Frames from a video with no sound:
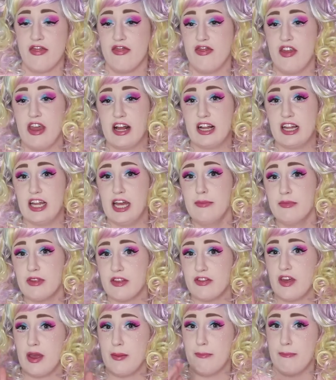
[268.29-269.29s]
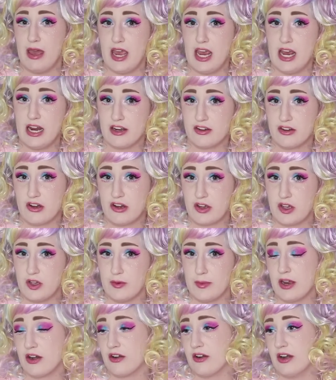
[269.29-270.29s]
they claimed that they made a
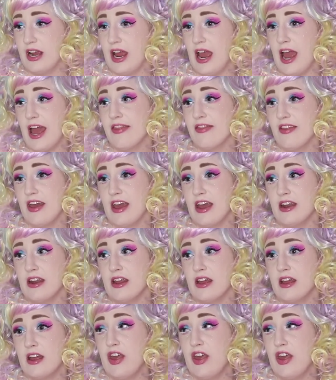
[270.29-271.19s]
documentary and then